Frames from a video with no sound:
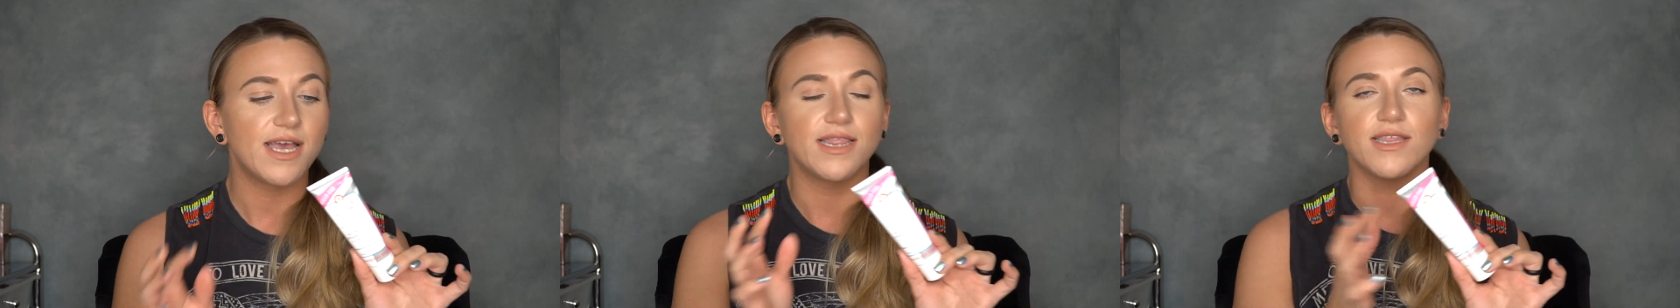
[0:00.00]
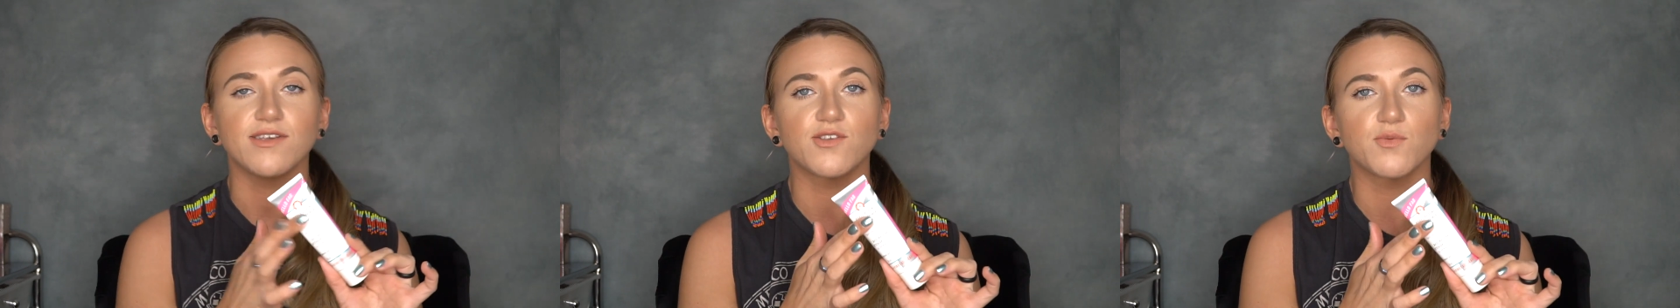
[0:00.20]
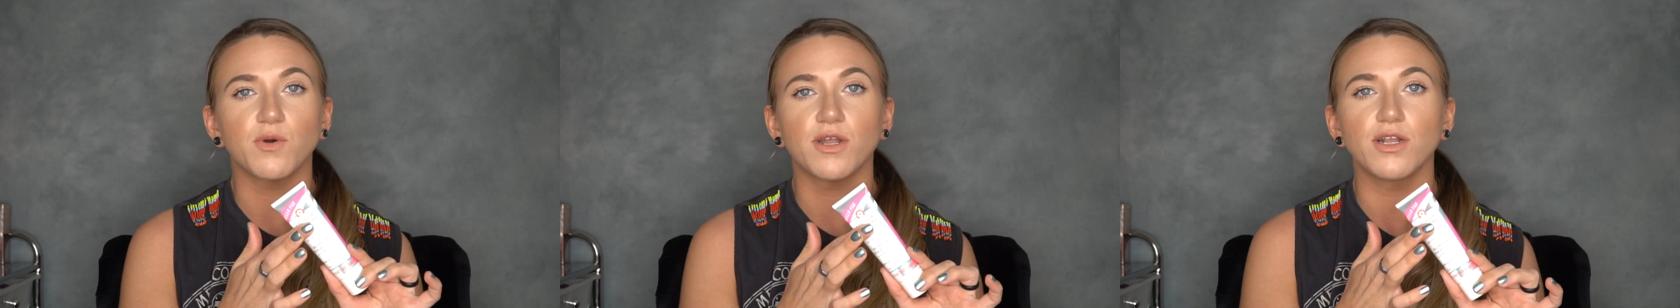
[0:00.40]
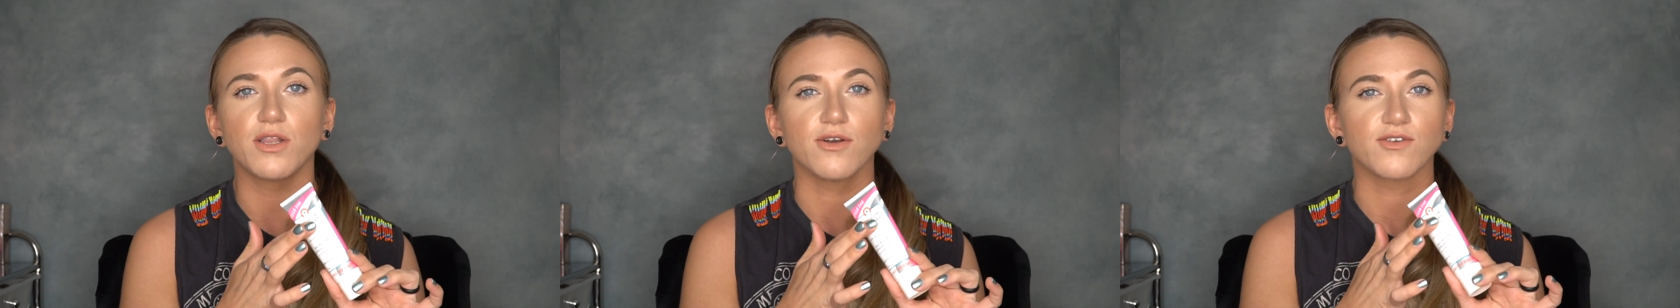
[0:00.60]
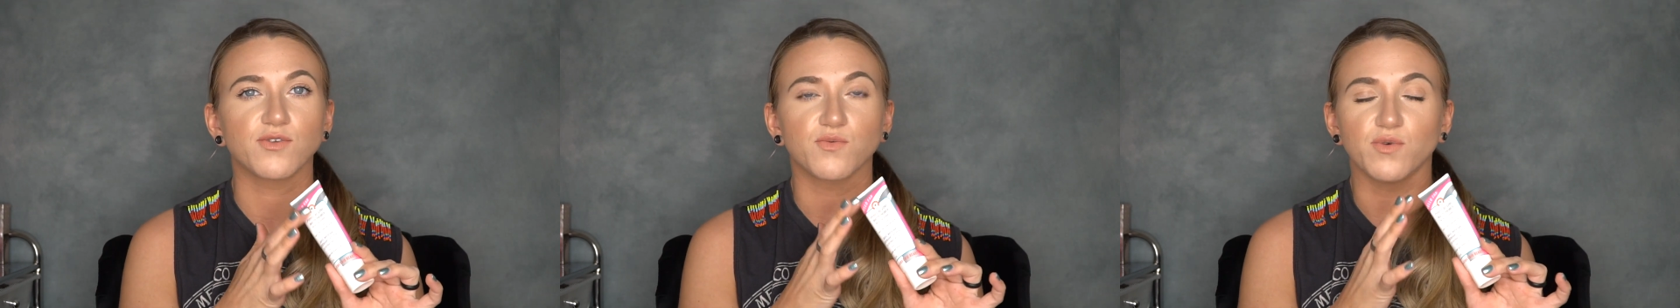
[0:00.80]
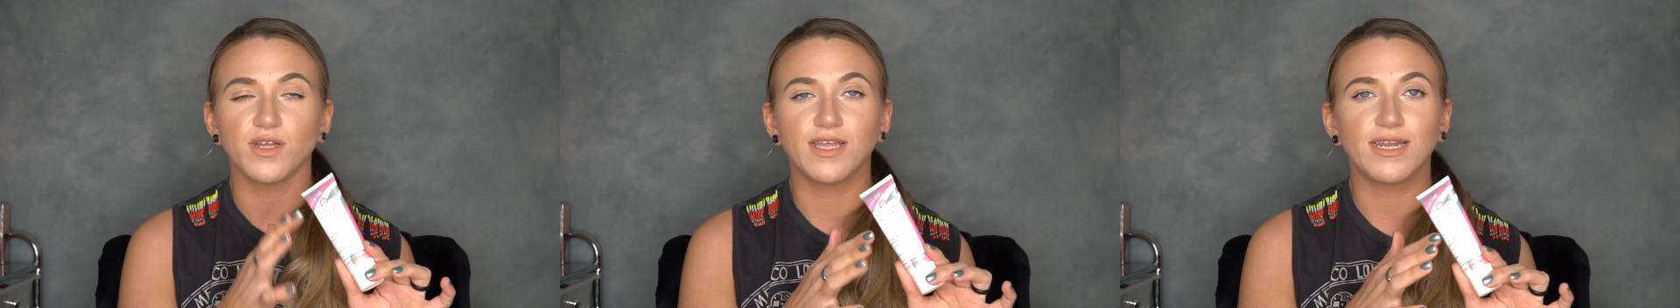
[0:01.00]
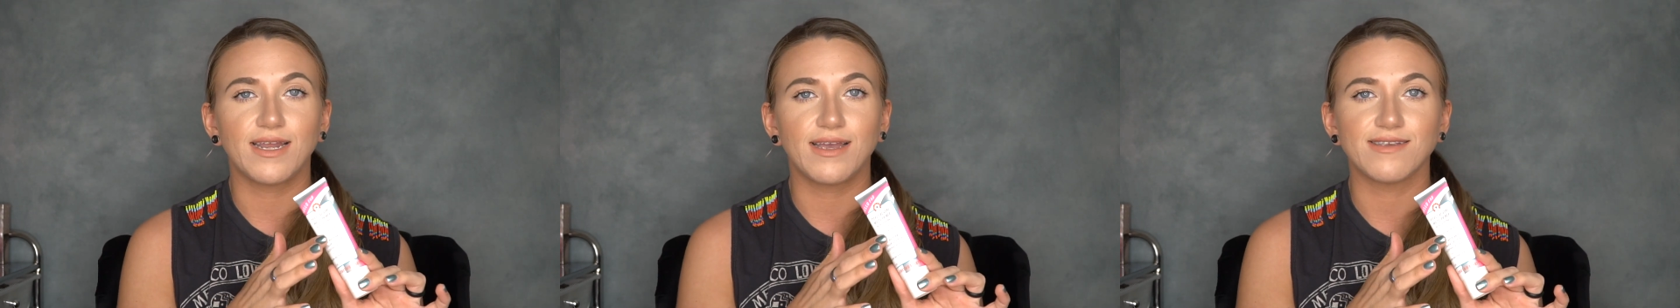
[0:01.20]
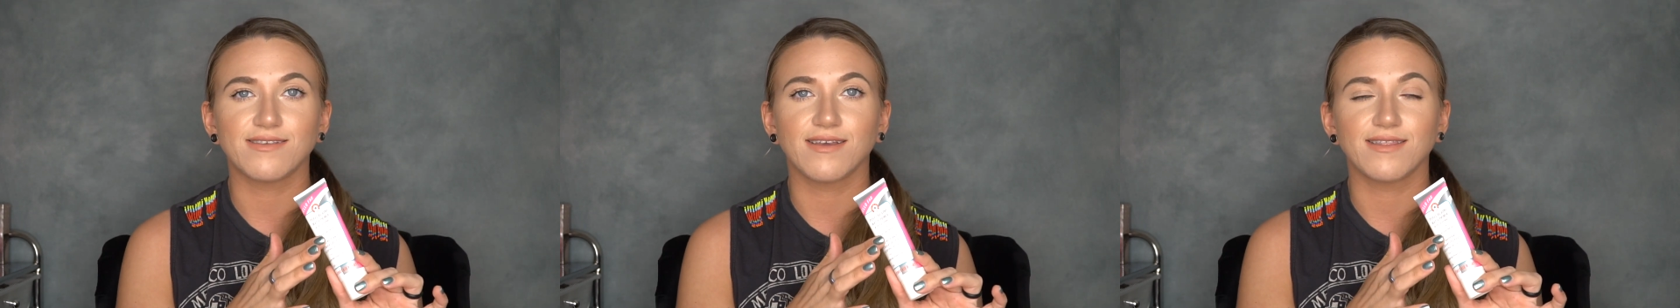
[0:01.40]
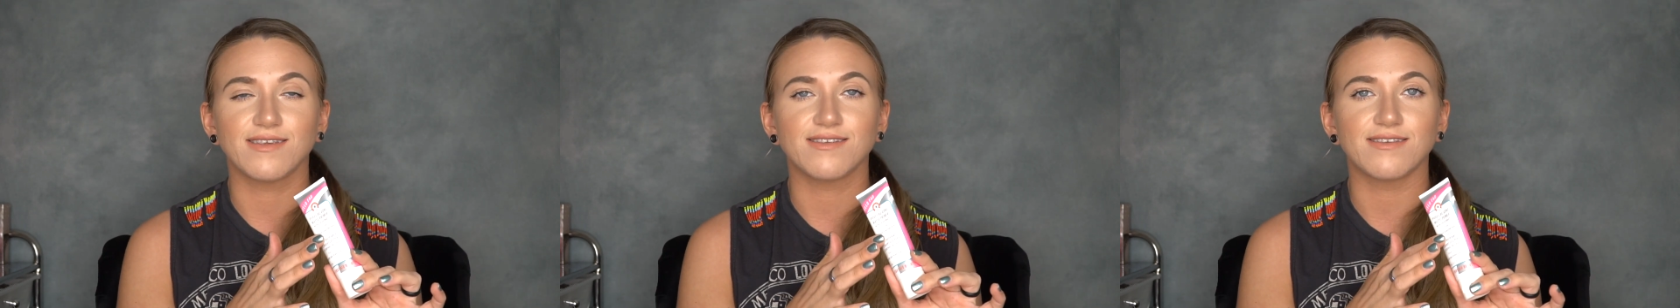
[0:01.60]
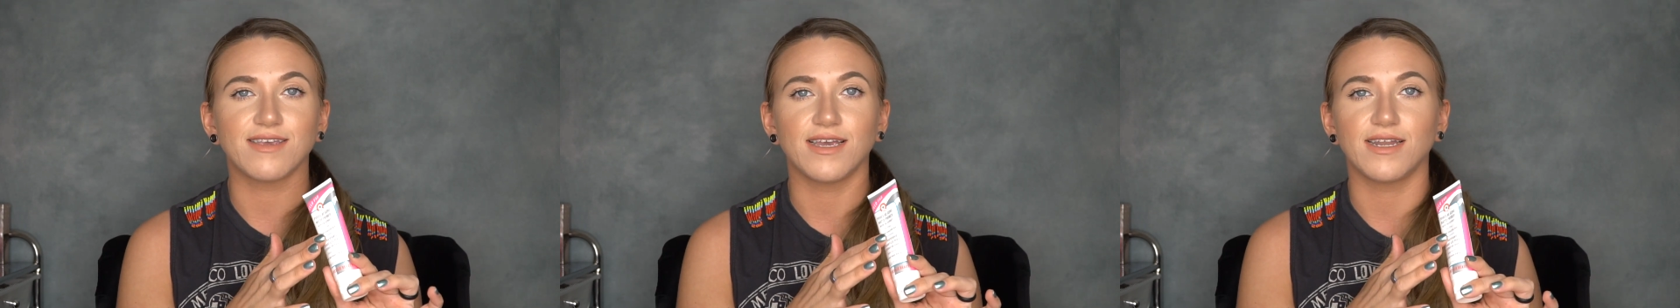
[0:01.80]
This one looks really nice on the
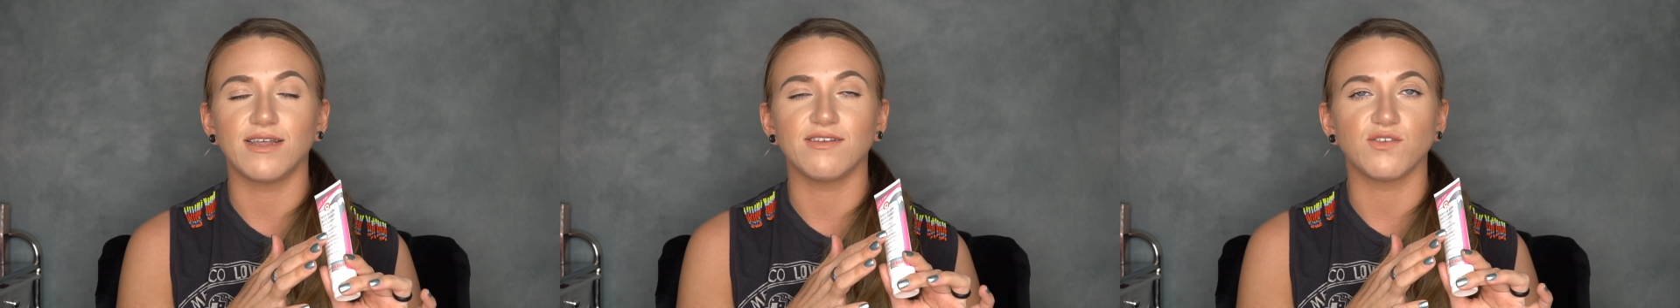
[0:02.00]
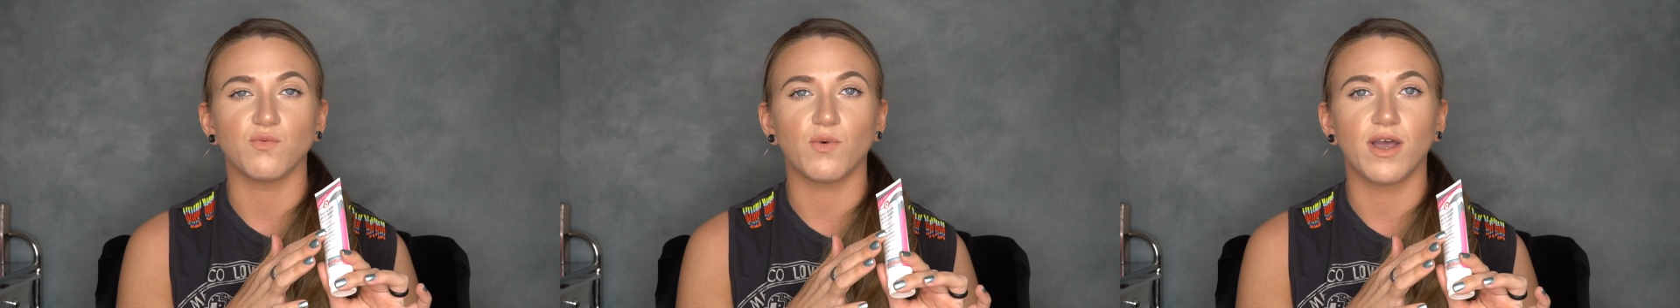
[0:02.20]
skin as